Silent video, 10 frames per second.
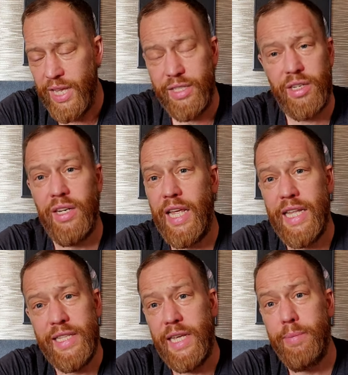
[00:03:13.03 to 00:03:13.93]
it's going to
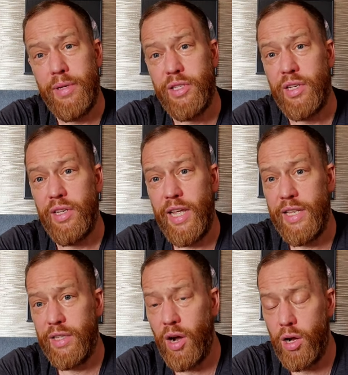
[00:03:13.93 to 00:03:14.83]
get deep and it's going to
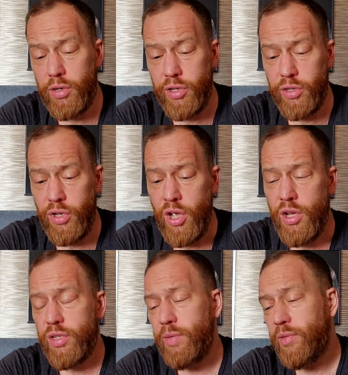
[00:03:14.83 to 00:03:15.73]
get dark and
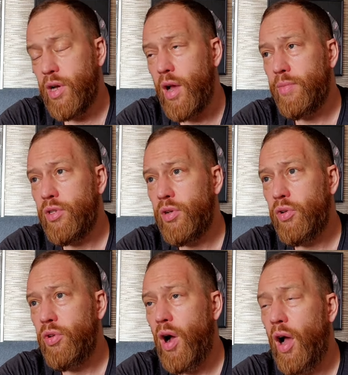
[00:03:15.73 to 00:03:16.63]
sometimes you know
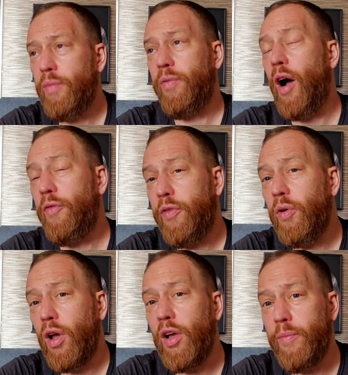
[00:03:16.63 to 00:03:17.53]
you I, I feel
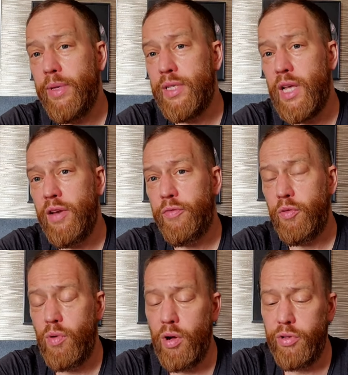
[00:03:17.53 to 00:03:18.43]
like i've been saying it for a
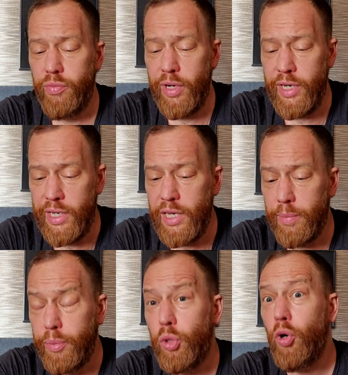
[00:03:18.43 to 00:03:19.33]
while you really need a
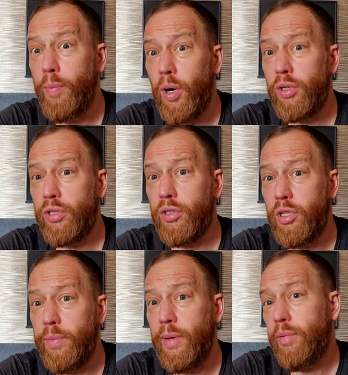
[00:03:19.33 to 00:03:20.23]
pure boxer
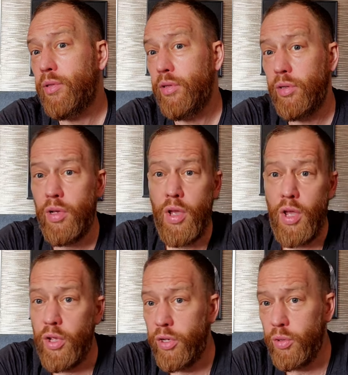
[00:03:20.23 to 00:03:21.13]
to be able to
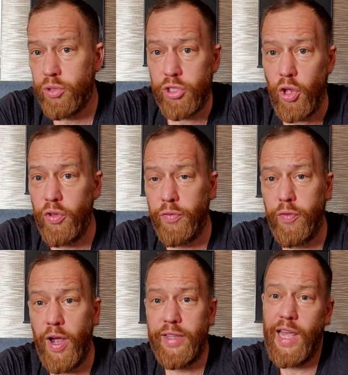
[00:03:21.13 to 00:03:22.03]
you know slow the
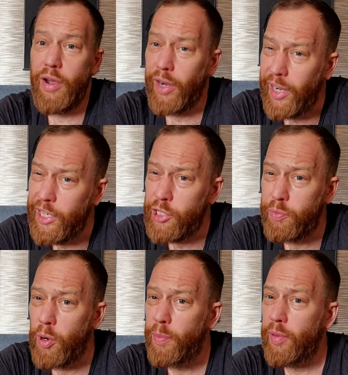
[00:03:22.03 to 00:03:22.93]
fight down clinch
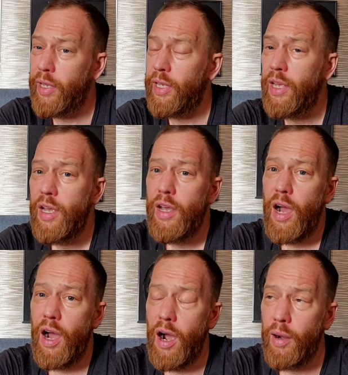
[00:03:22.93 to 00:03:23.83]
properly
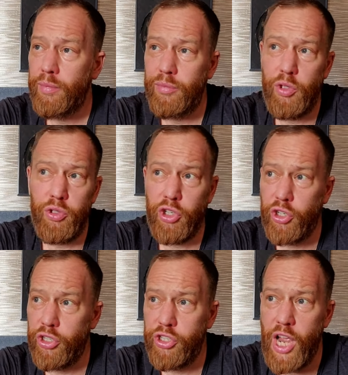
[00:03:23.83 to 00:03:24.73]
um, use a
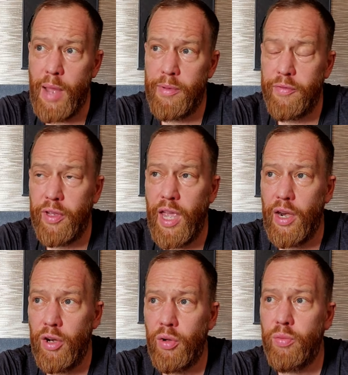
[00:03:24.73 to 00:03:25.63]
good jab if you
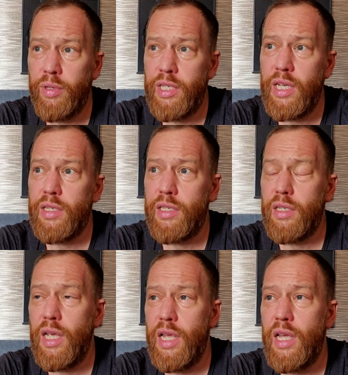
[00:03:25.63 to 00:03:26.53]
can i know matias